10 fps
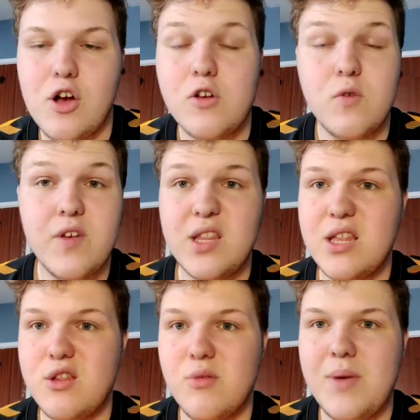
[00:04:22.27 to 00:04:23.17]
I don't think
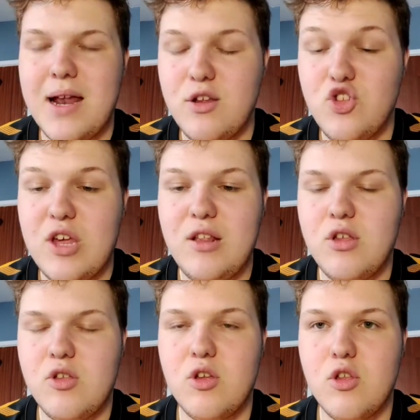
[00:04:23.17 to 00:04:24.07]
there's going to be any
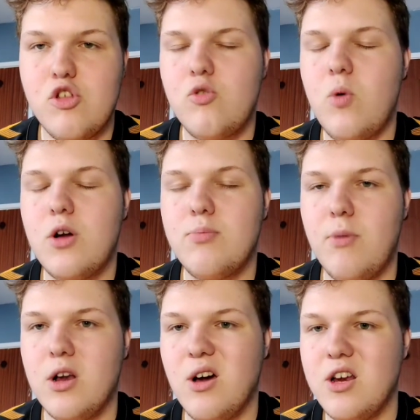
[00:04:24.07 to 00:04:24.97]
changes to the squad.
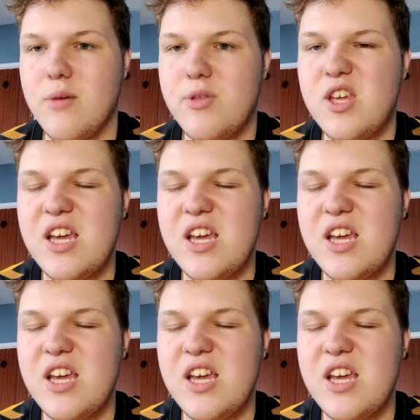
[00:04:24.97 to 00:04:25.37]
My lineup's